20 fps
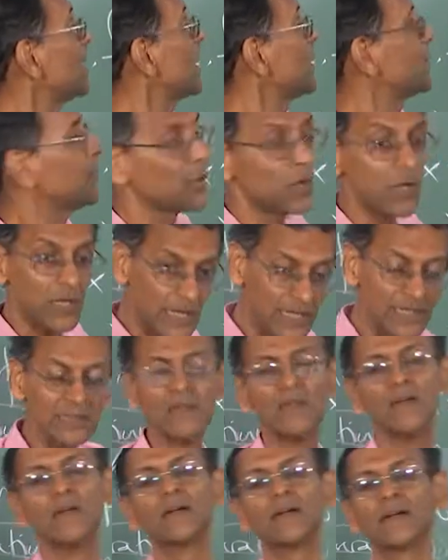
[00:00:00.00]
they are purely
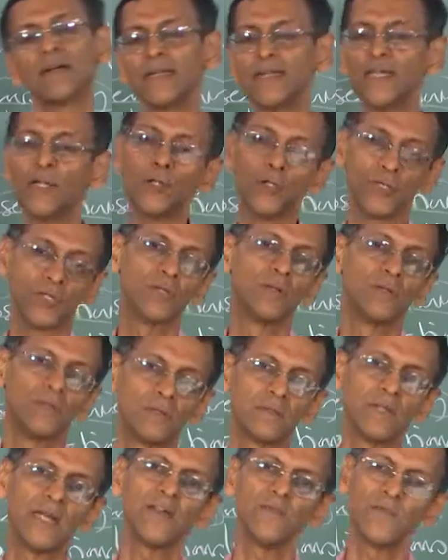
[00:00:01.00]
continuous,
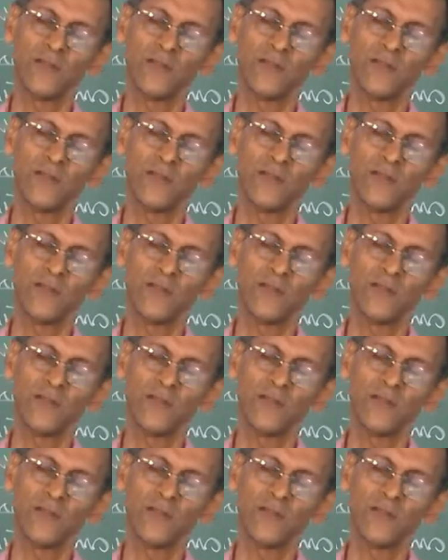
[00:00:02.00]
right,